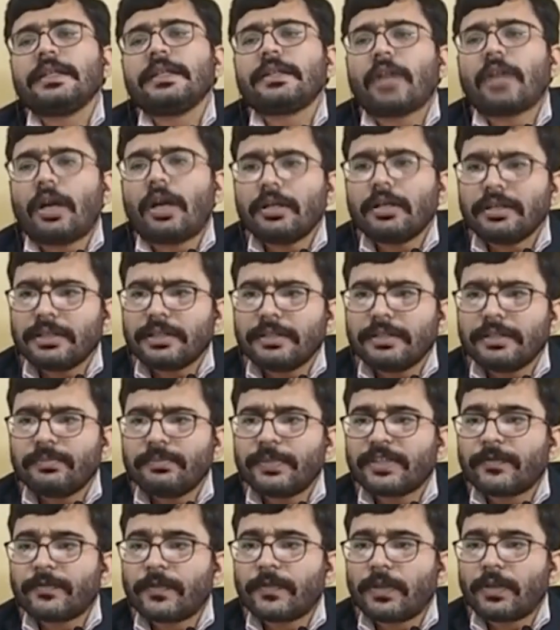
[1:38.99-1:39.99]
Long-term
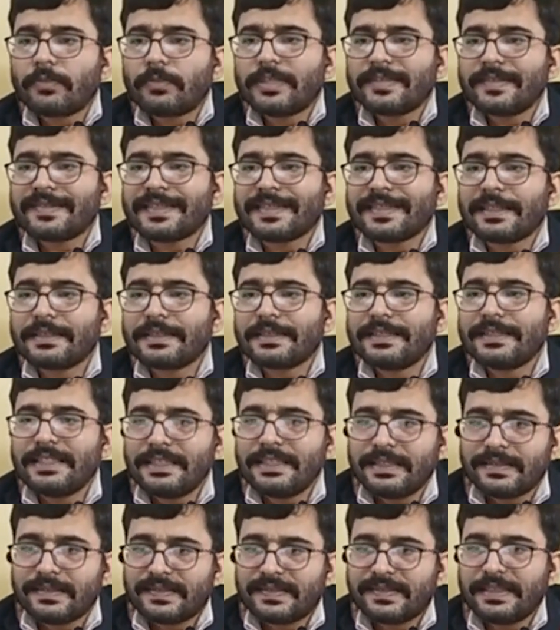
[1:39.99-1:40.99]
performance
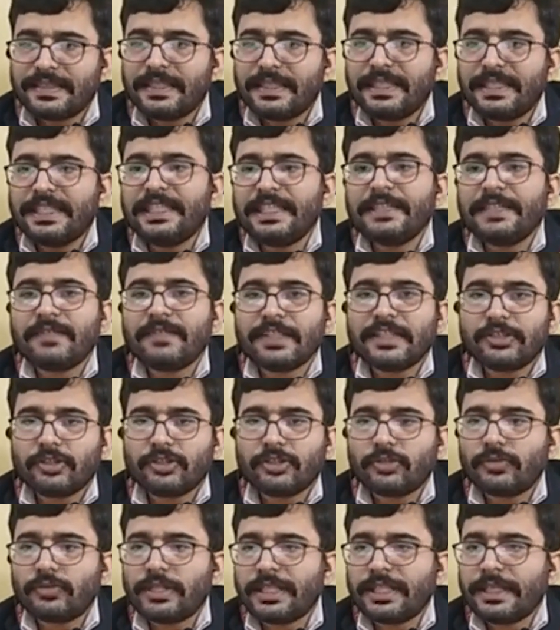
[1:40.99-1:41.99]
is, see, even
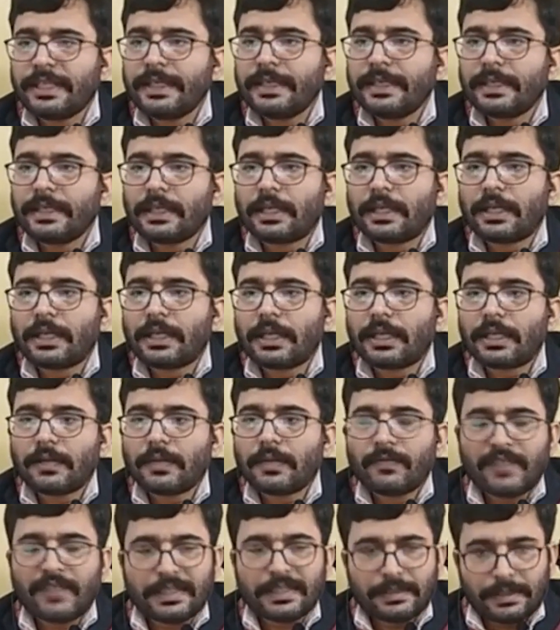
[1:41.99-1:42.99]
today
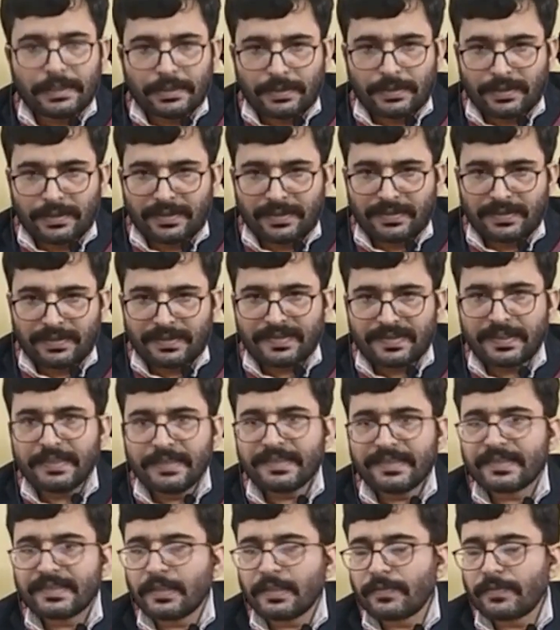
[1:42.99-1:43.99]
when the
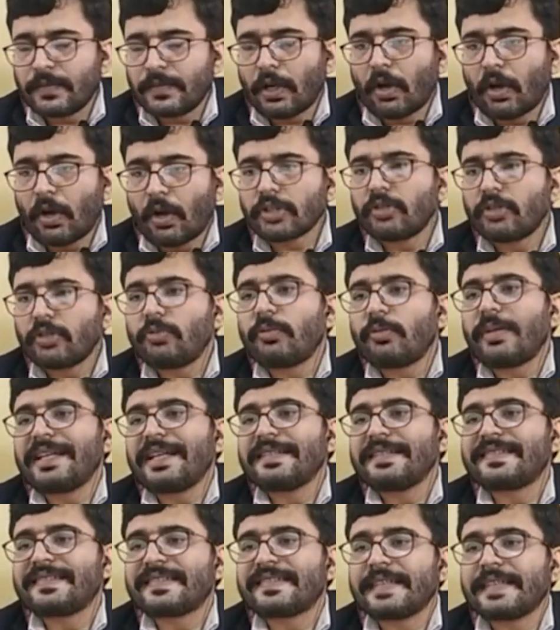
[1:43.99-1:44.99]
results of the
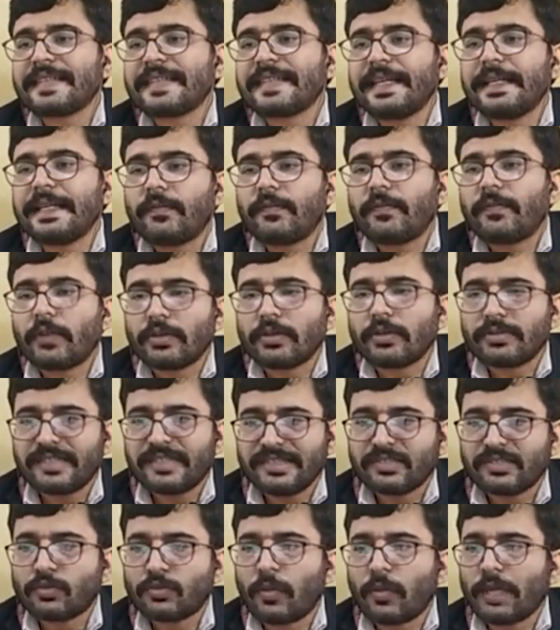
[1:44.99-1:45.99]
automobile sale for
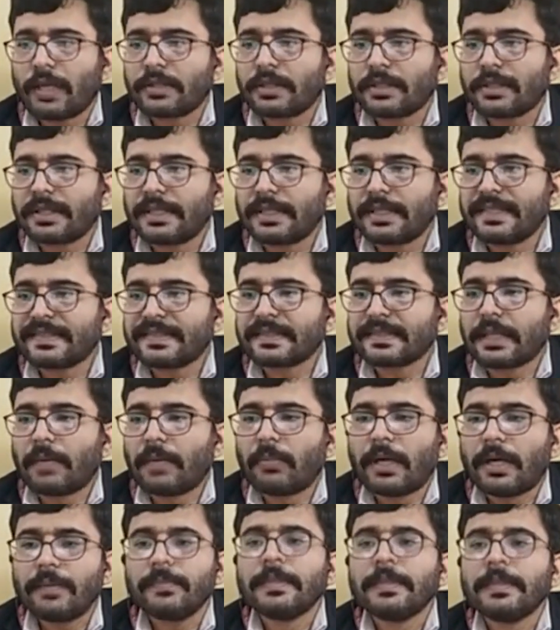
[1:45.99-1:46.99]
this quarter has
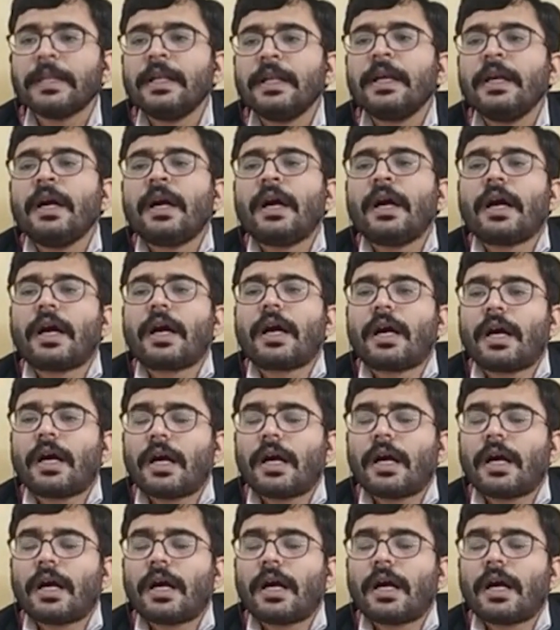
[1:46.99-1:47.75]
come up, the